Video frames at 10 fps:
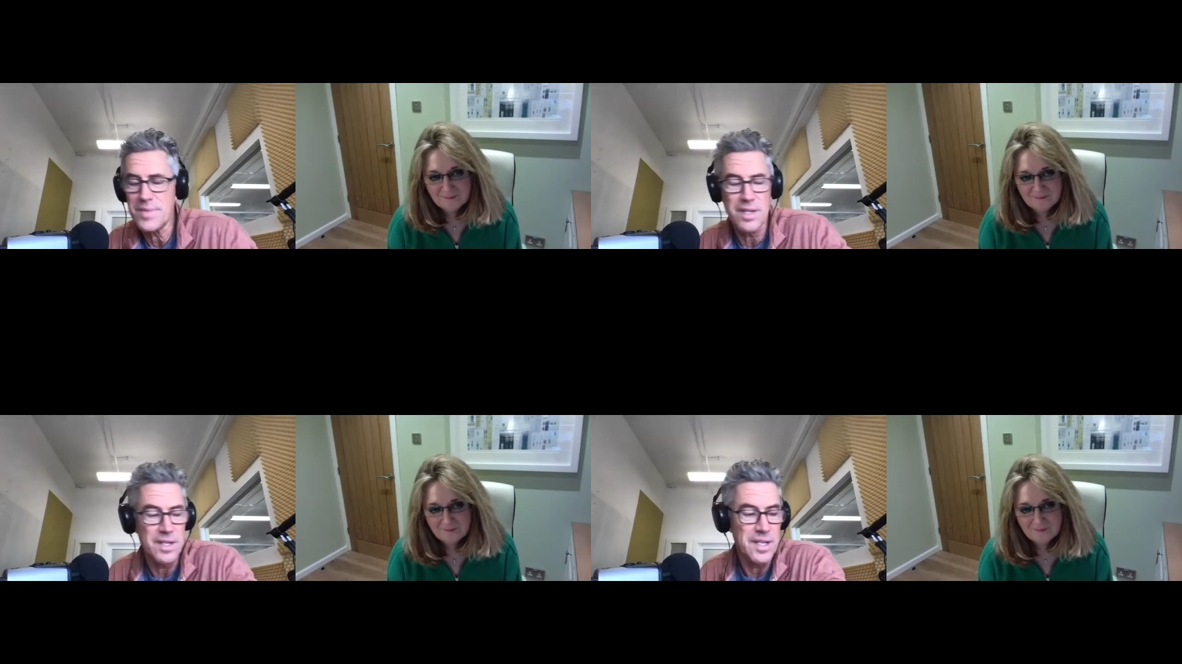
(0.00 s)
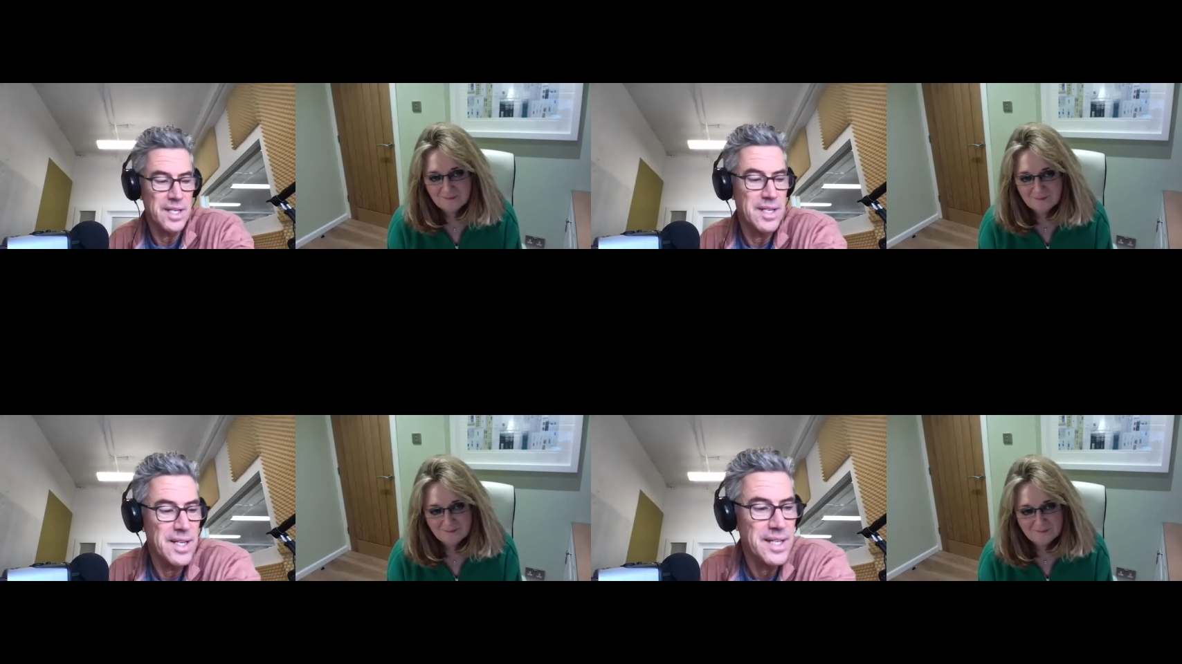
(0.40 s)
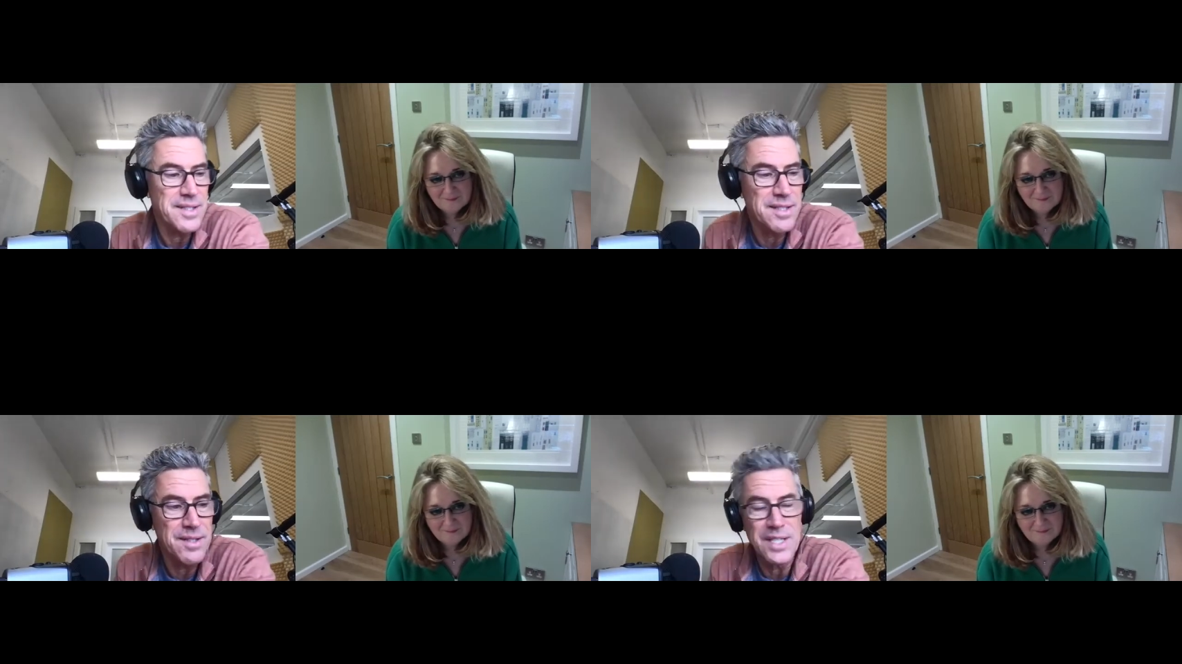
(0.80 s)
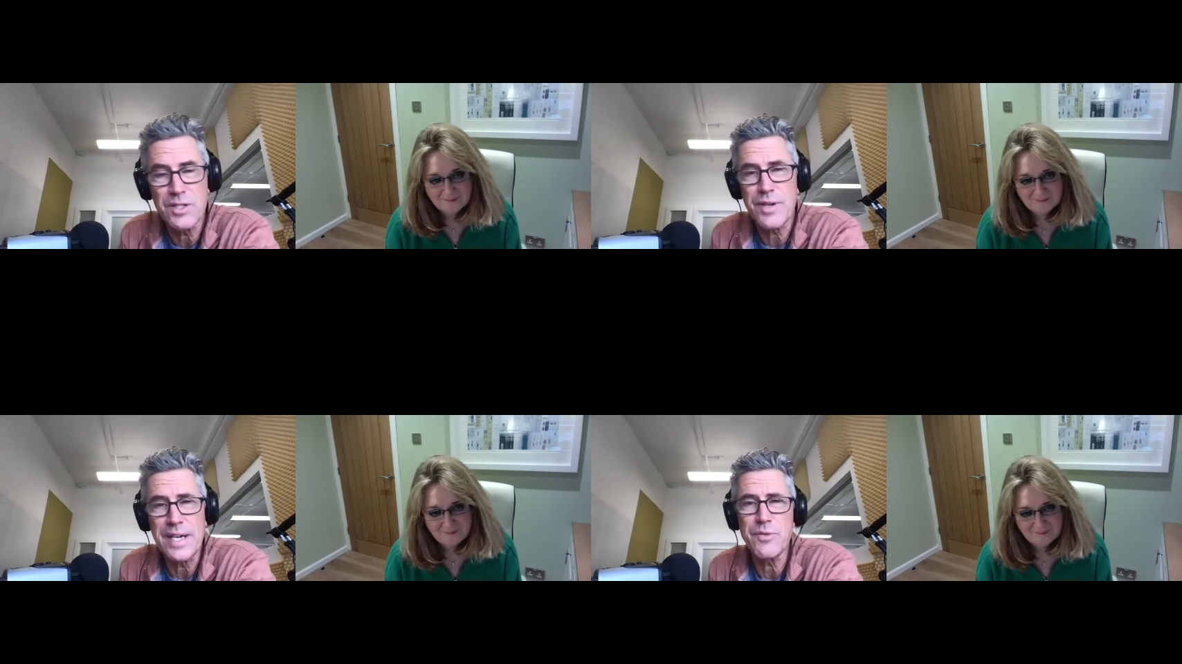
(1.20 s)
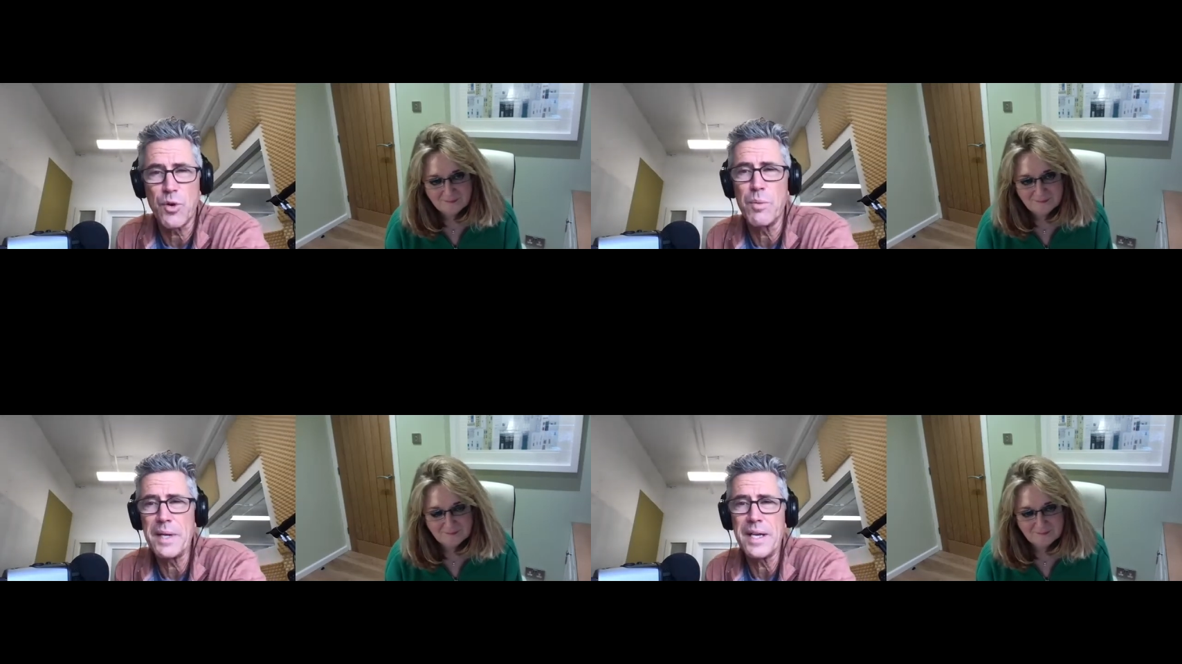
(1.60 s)
Speaker 1: it it's it's
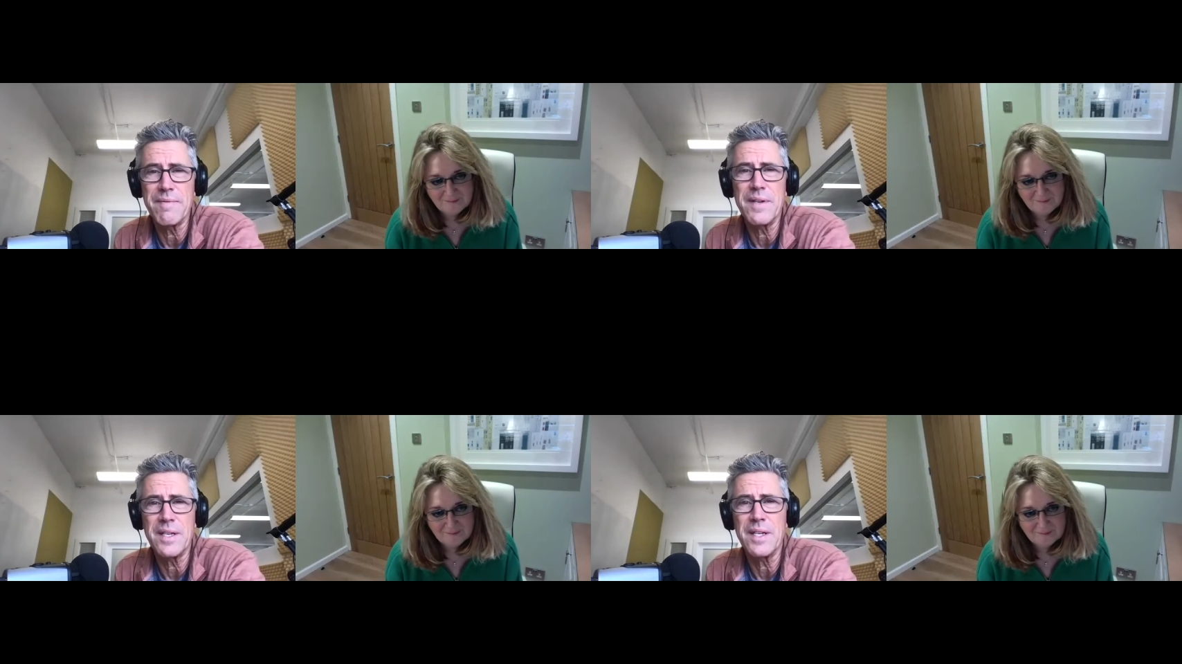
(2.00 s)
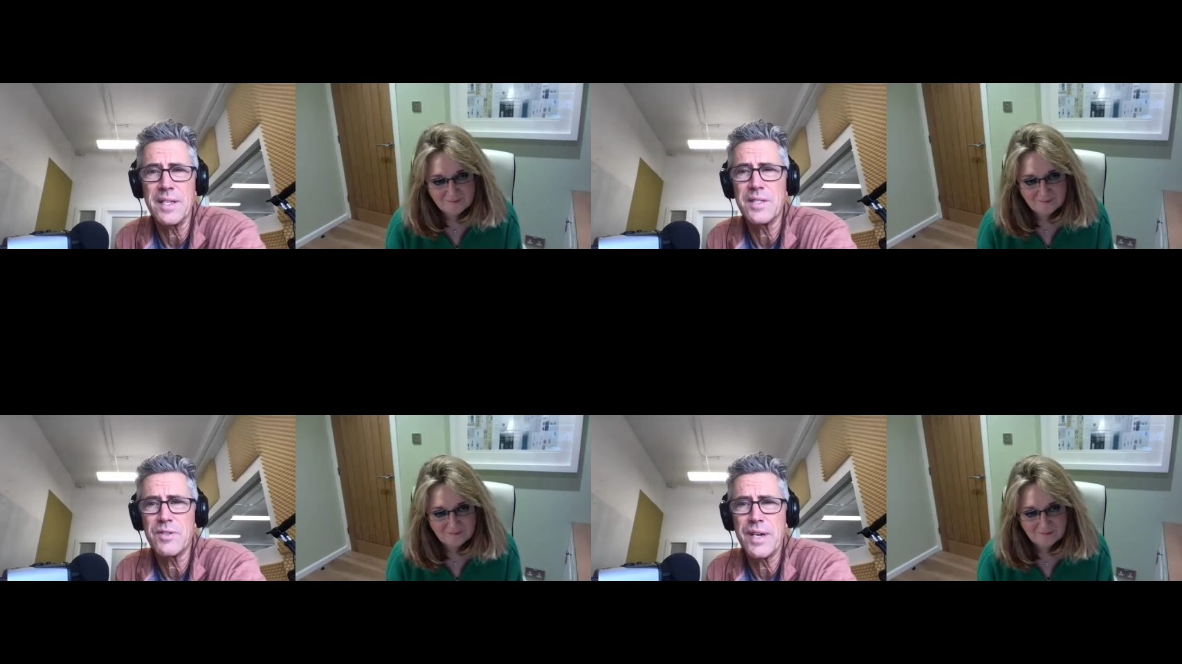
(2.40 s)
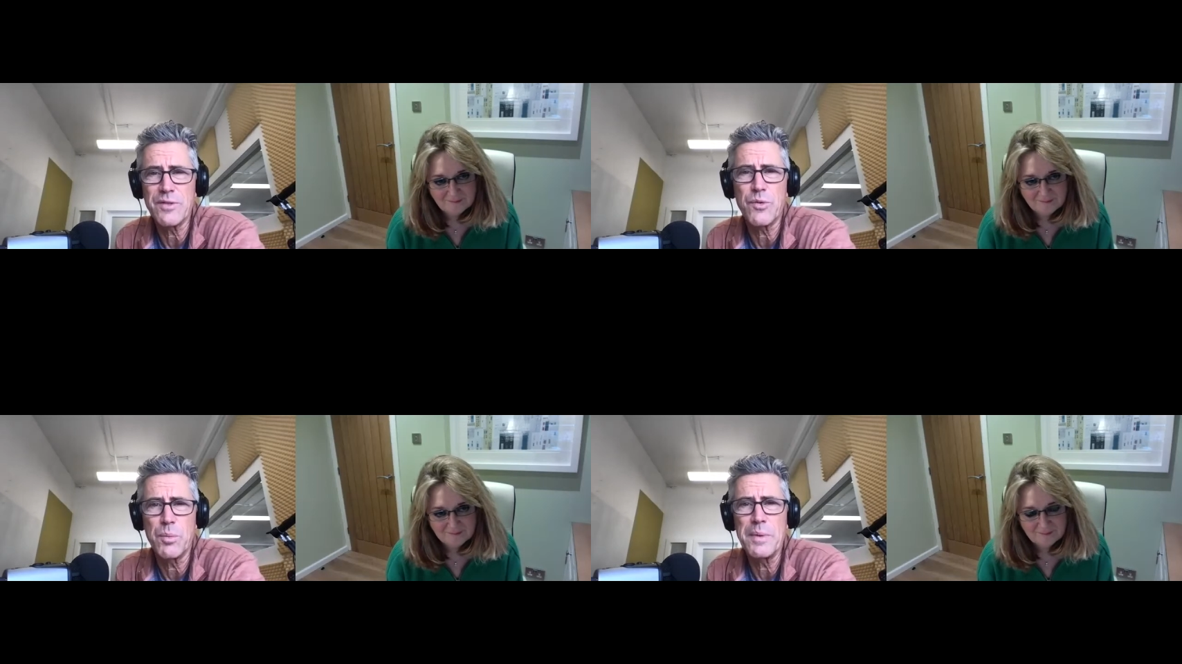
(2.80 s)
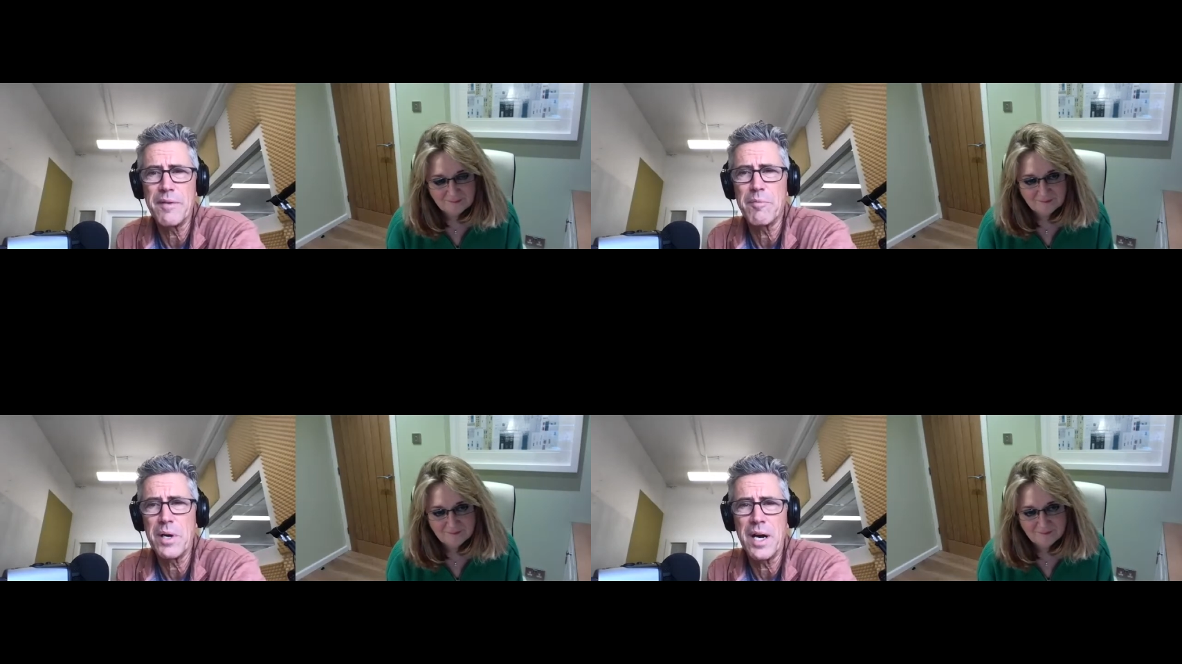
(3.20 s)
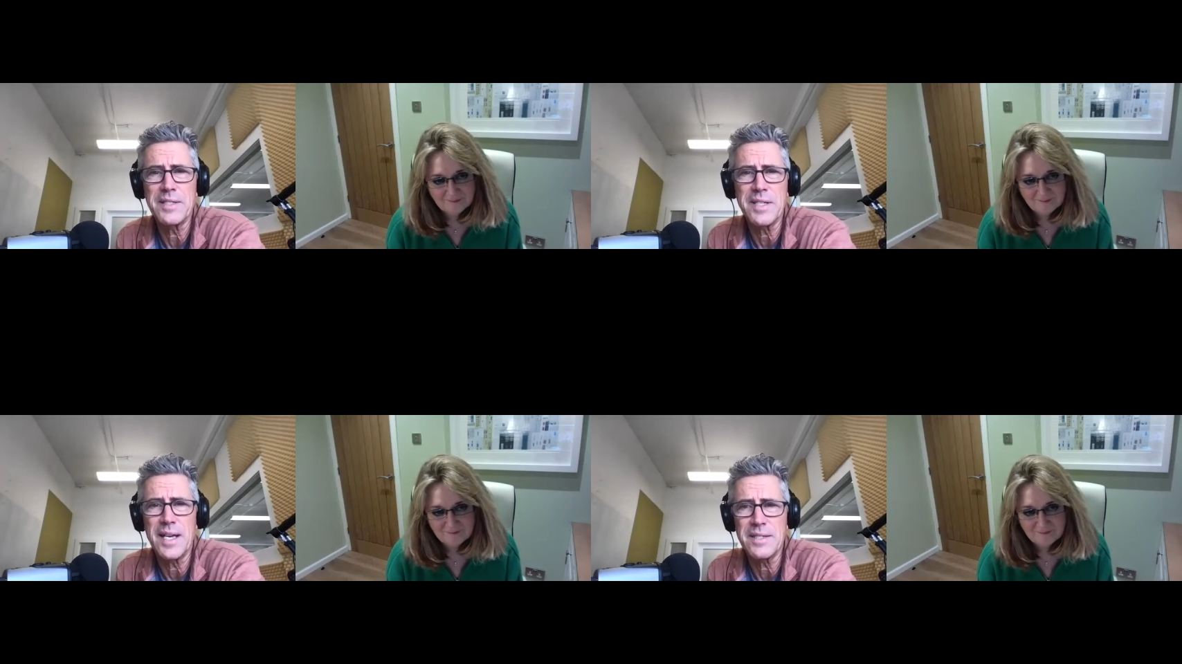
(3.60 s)
transformative. It is a transformative
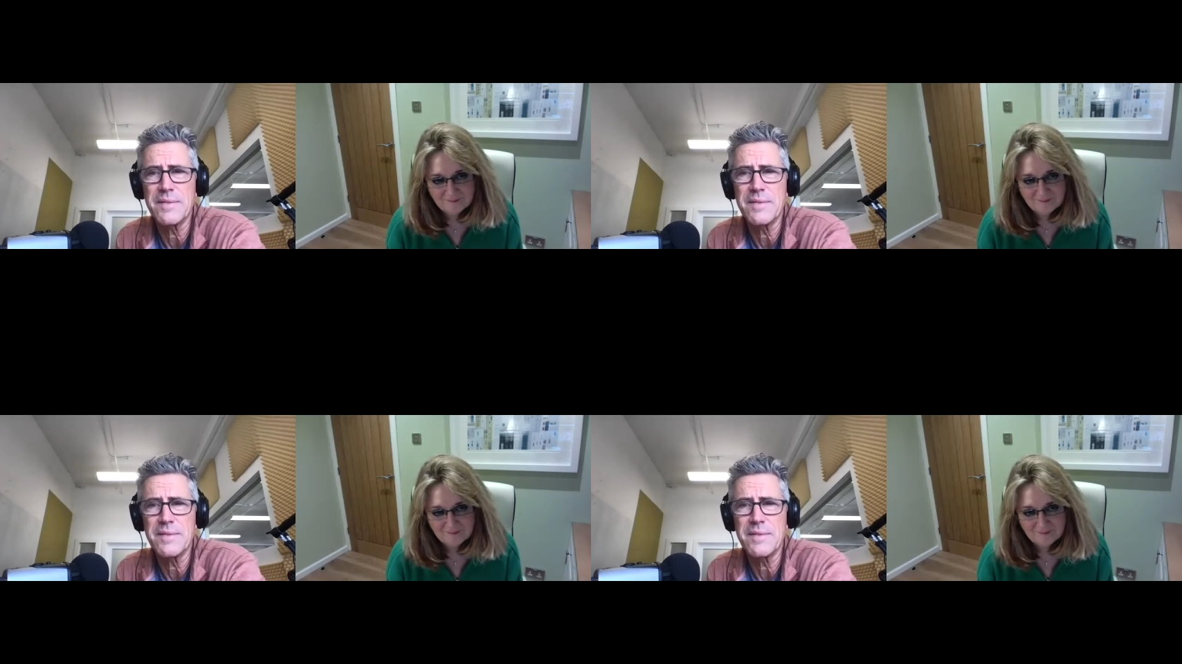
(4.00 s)
process